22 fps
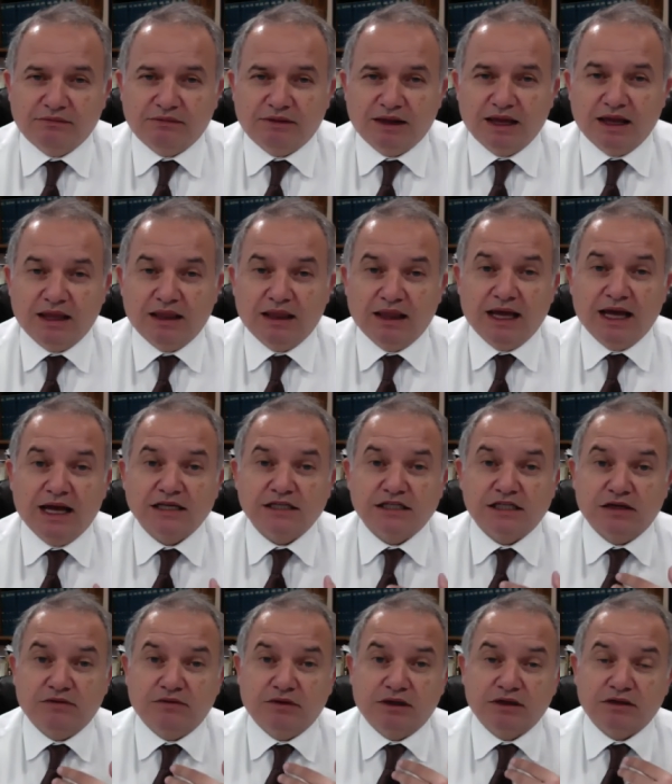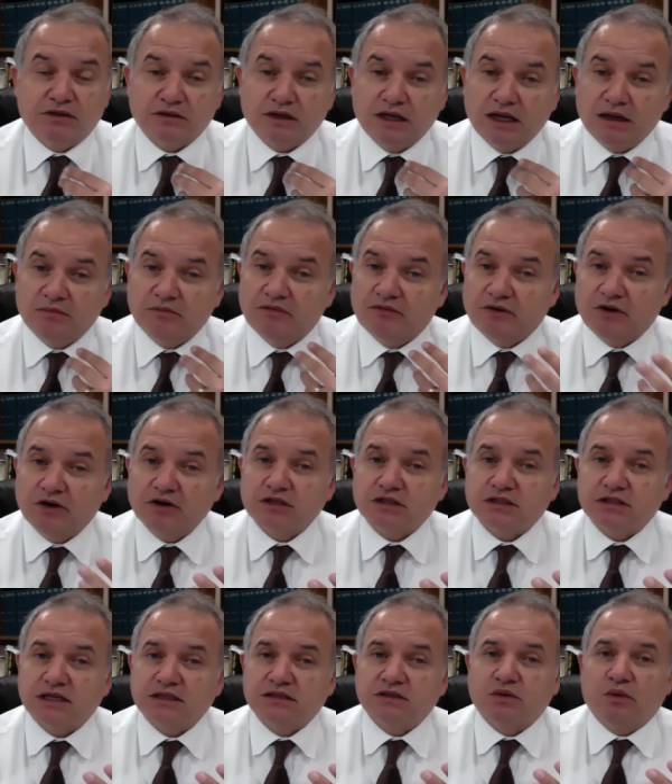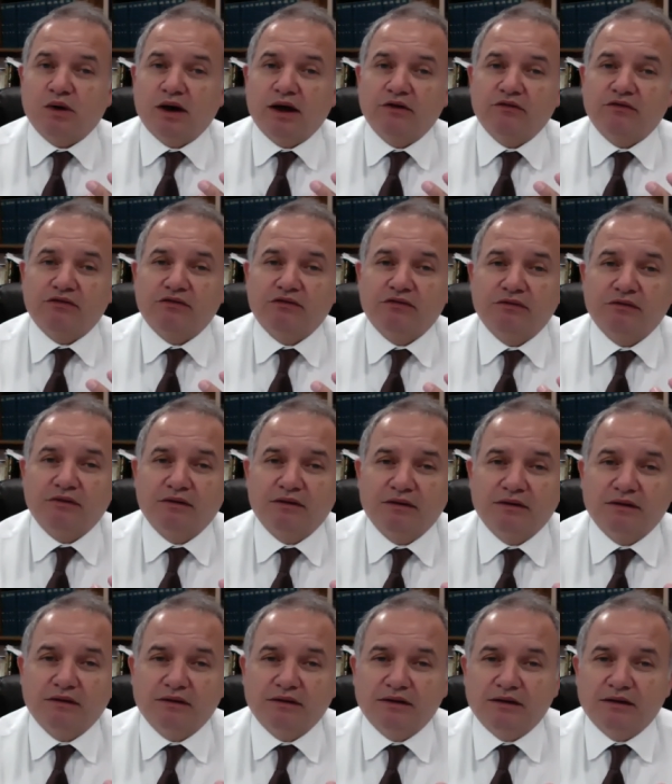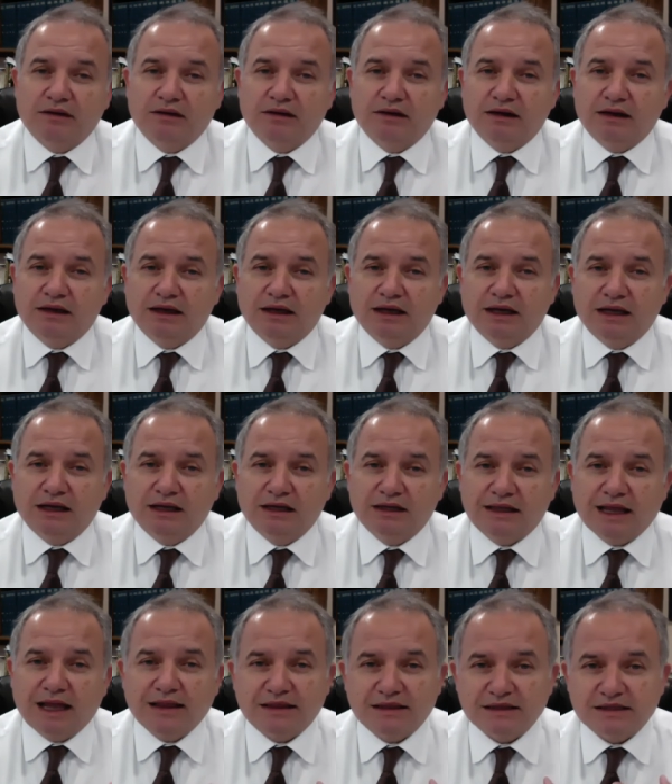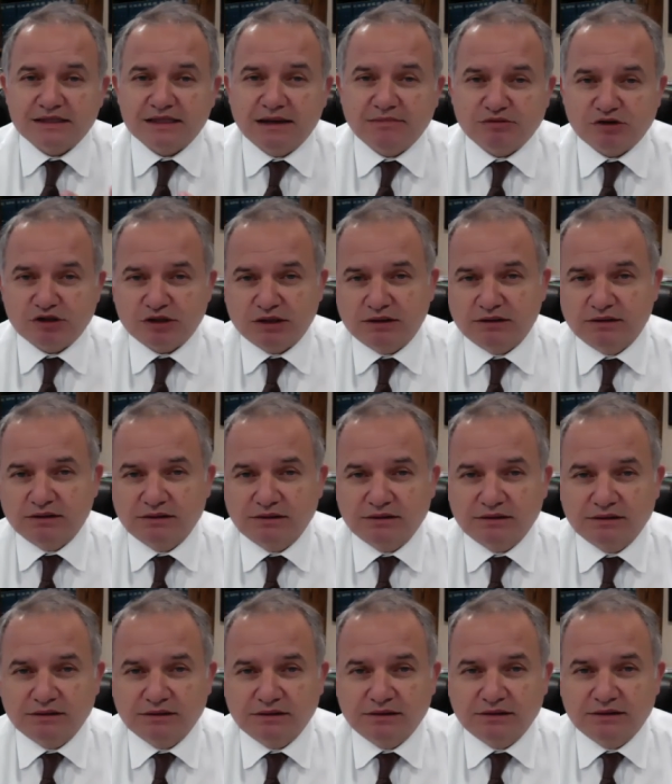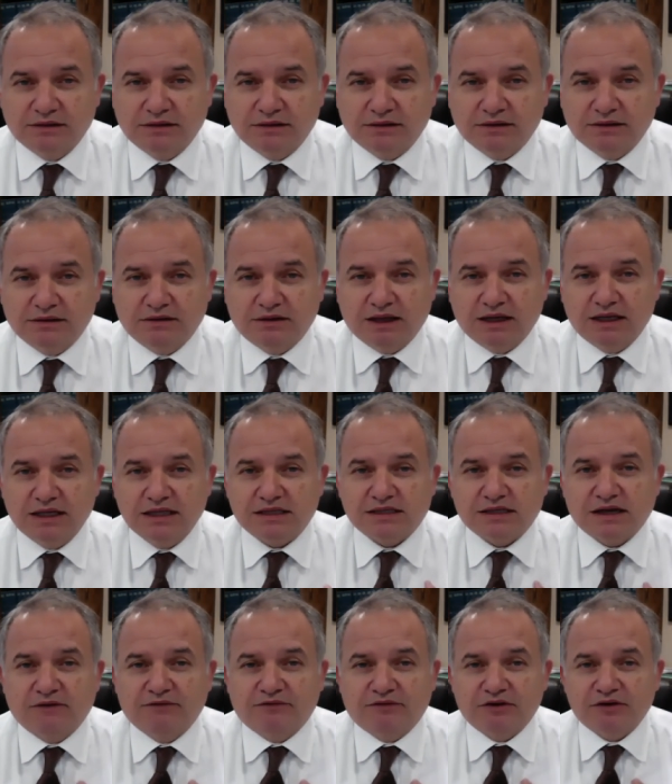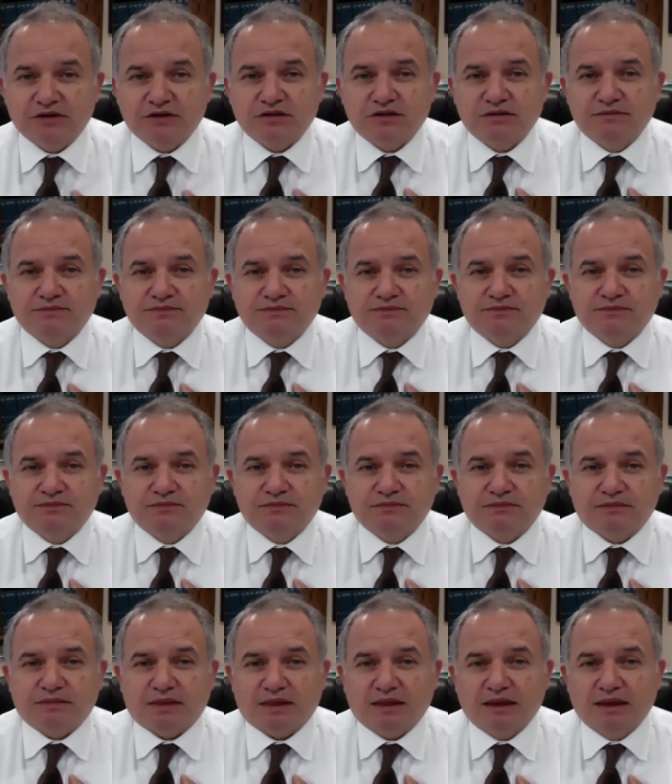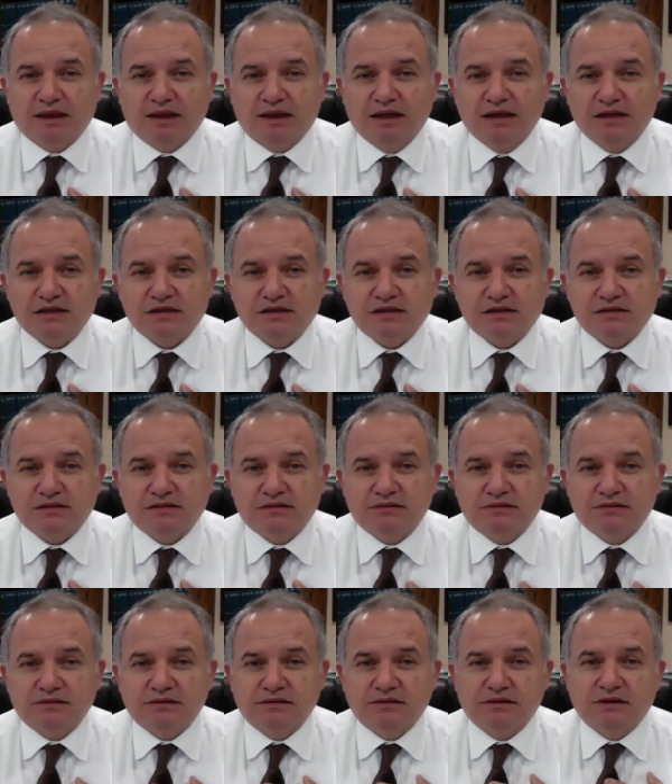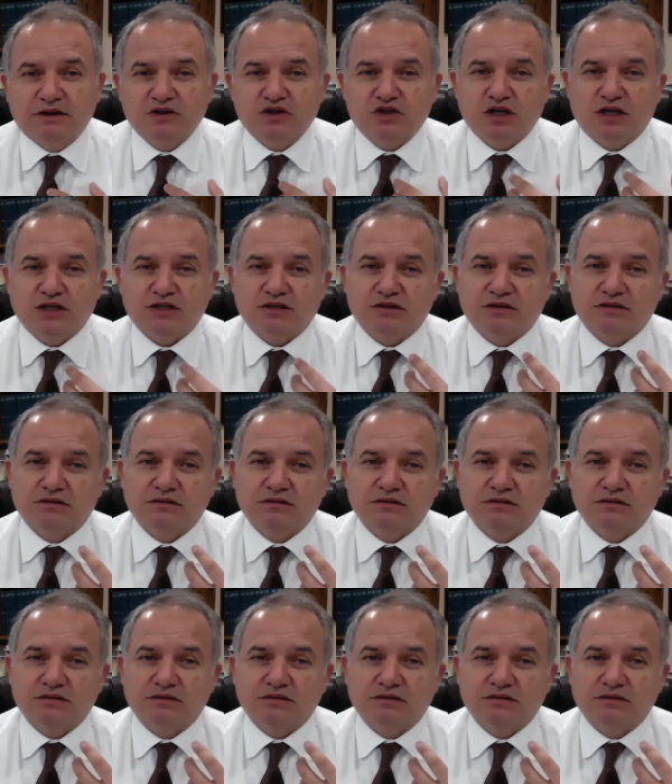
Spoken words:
and Leah is giving to him first as a wife. And that deception that he suffers is not just